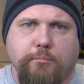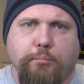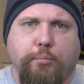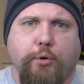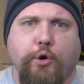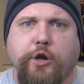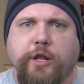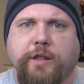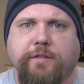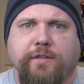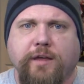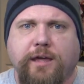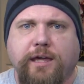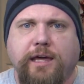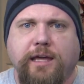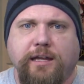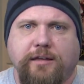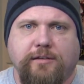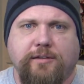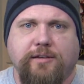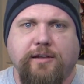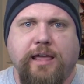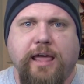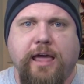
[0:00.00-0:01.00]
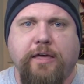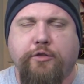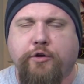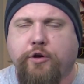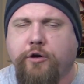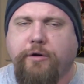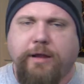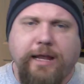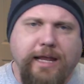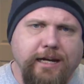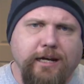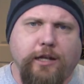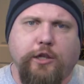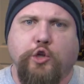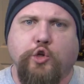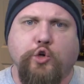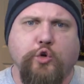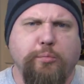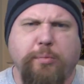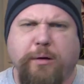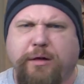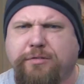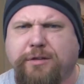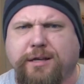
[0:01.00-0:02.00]
putting the kit together in a
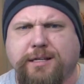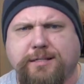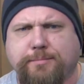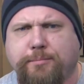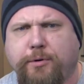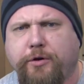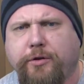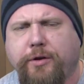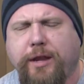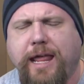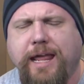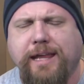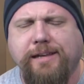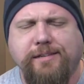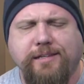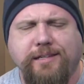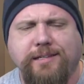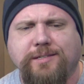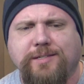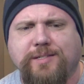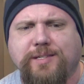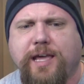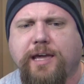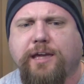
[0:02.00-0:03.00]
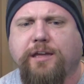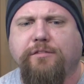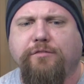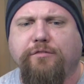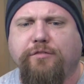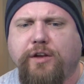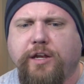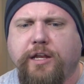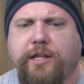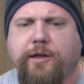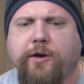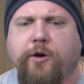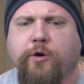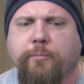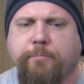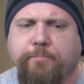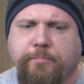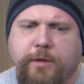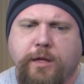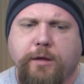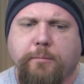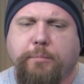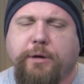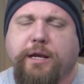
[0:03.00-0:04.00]
loop. I think it's about an 18-second video,
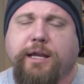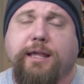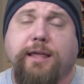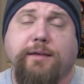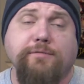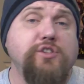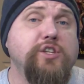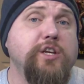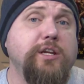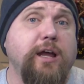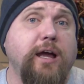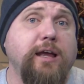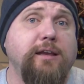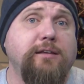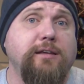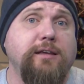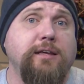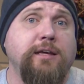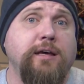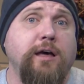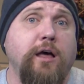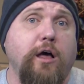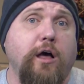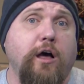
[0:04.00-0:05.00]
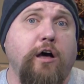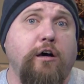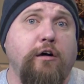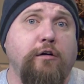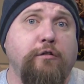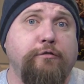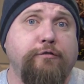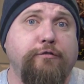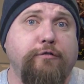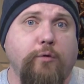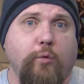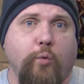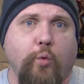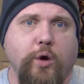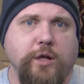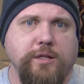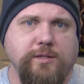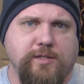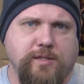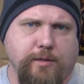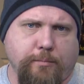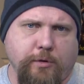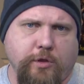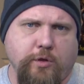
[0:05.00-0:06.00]
but it gives you an idea of
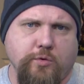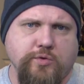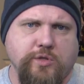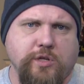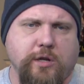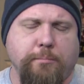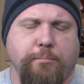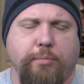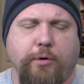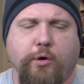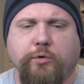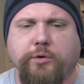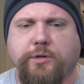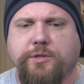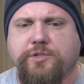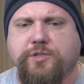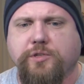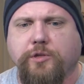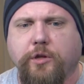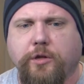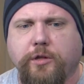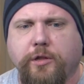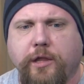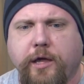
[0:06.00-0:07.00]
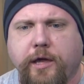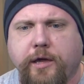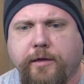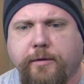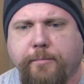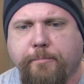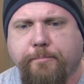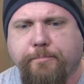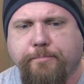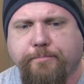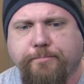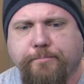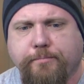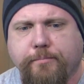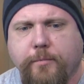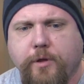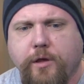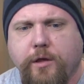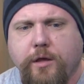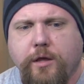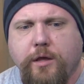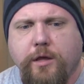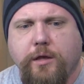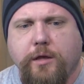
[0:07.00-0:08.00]
what some of those components look like.
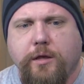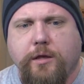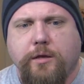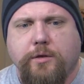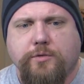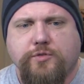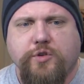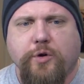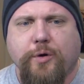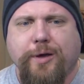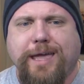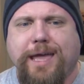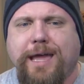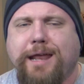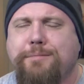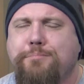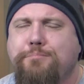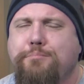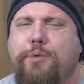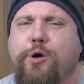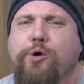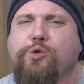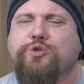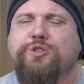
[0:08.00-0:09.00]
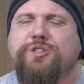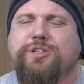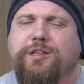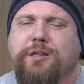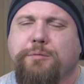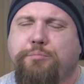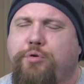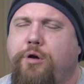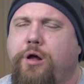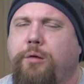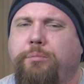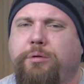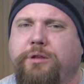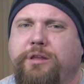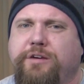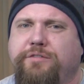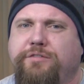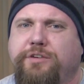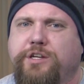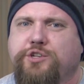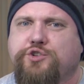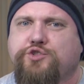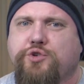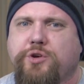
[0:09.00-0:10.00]
So again, mostly probably
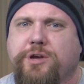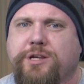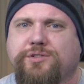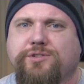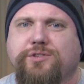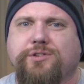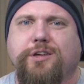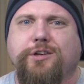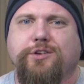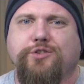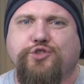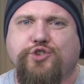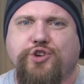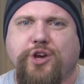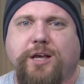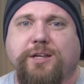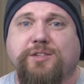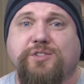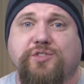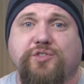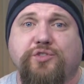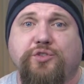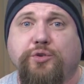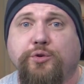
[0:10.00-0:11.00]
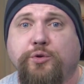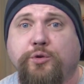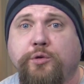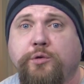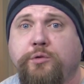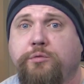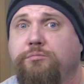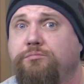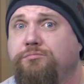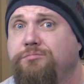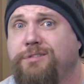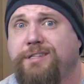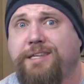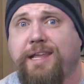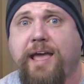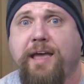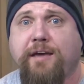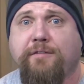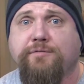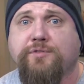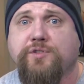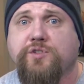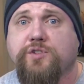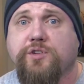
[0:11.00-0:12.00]
of interest just to
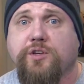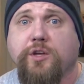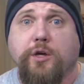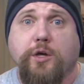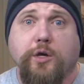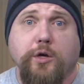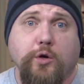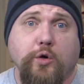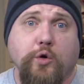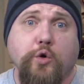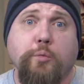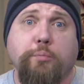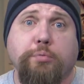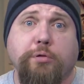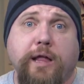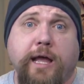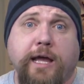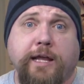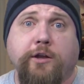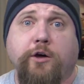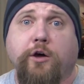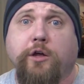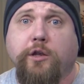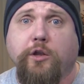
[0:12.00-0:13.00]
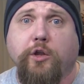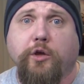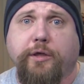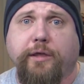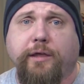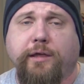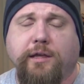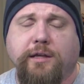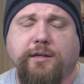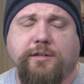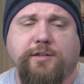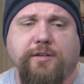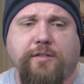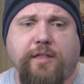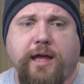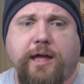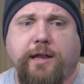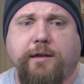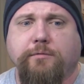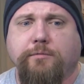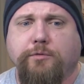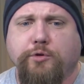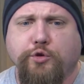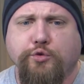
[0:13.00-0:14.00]
devs who plan on looking into
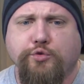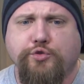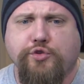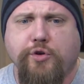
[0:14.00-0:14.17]
that new